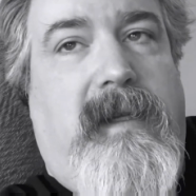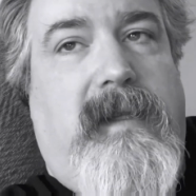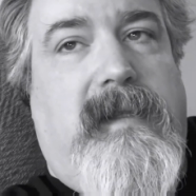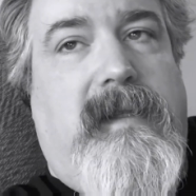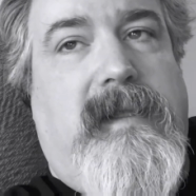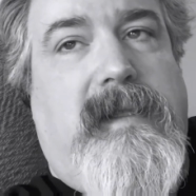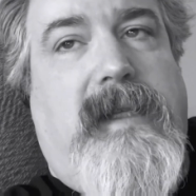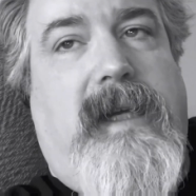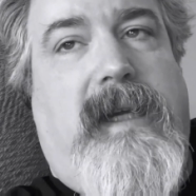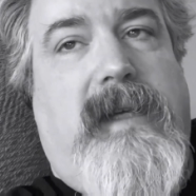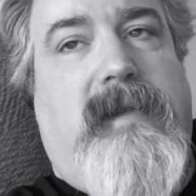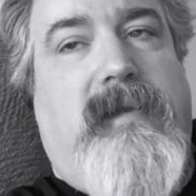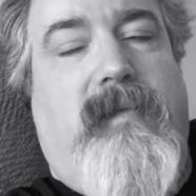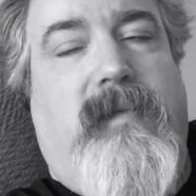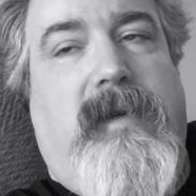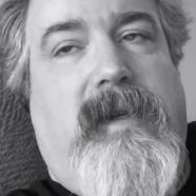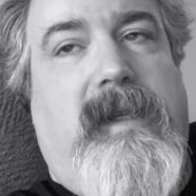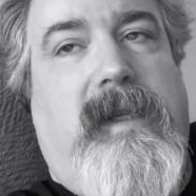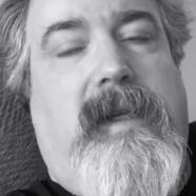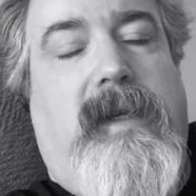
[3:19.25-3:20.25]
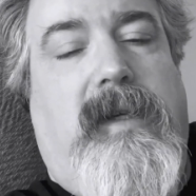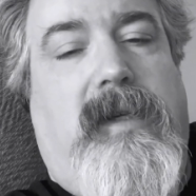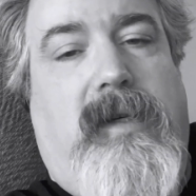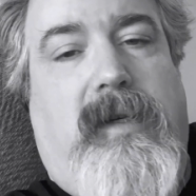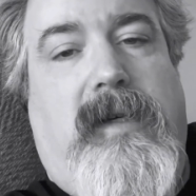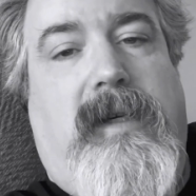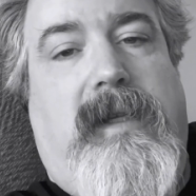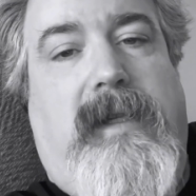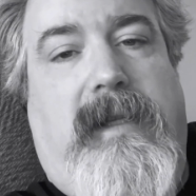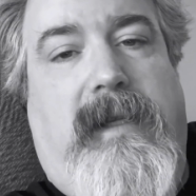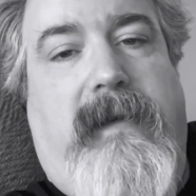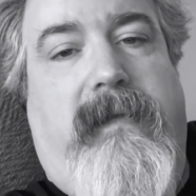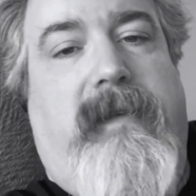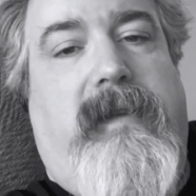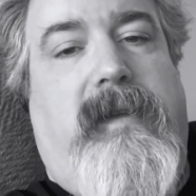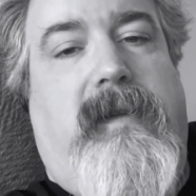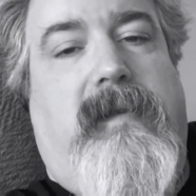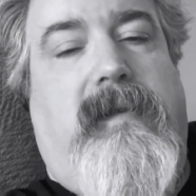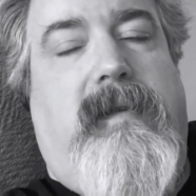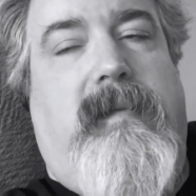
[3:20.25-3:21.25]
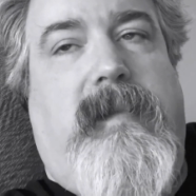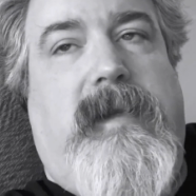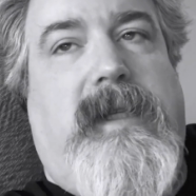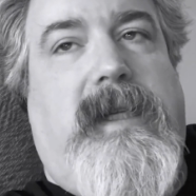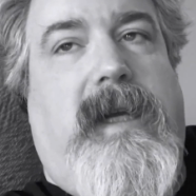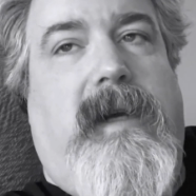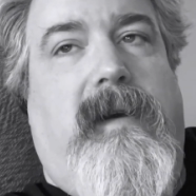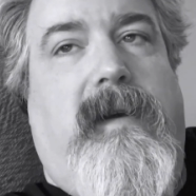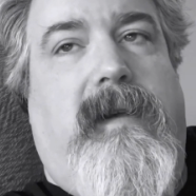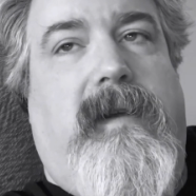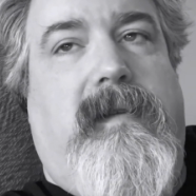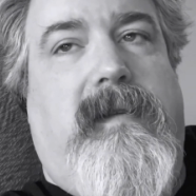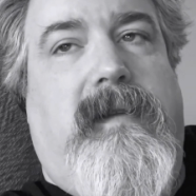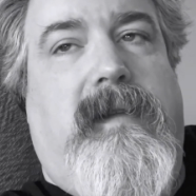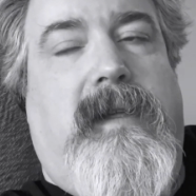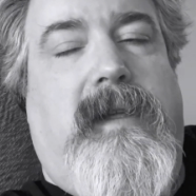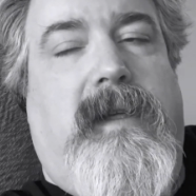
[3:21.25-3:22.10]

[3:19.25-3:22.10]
This guy's really good, even though the material